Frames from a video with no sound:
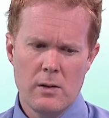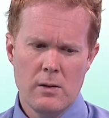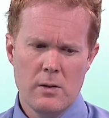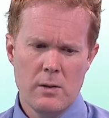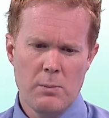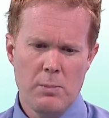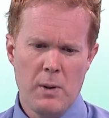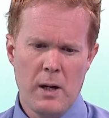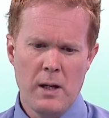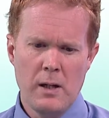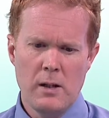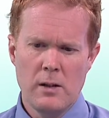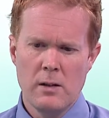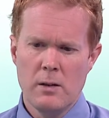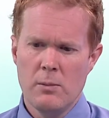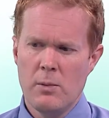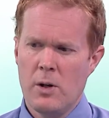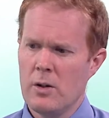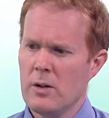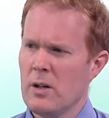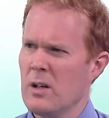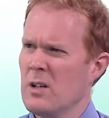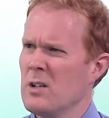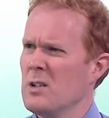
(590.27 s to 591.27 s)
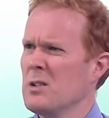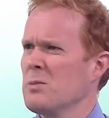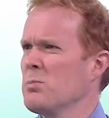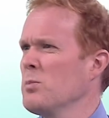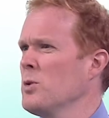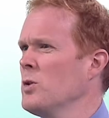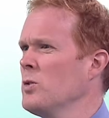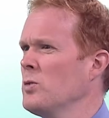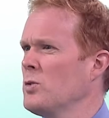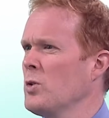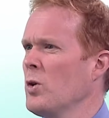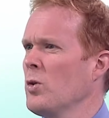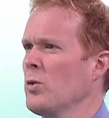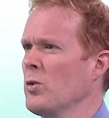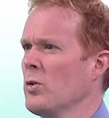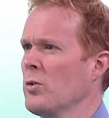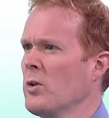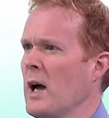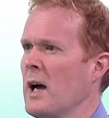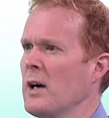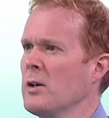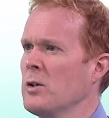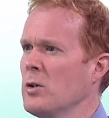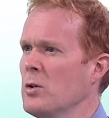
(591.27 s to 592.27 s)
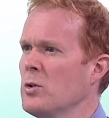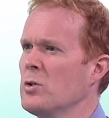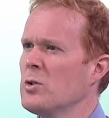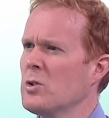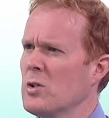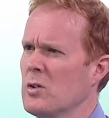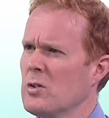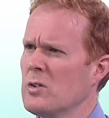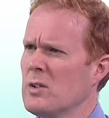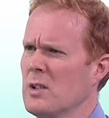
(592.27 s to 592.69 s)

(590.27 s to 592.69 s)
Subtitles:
debate in the market has moved on how you should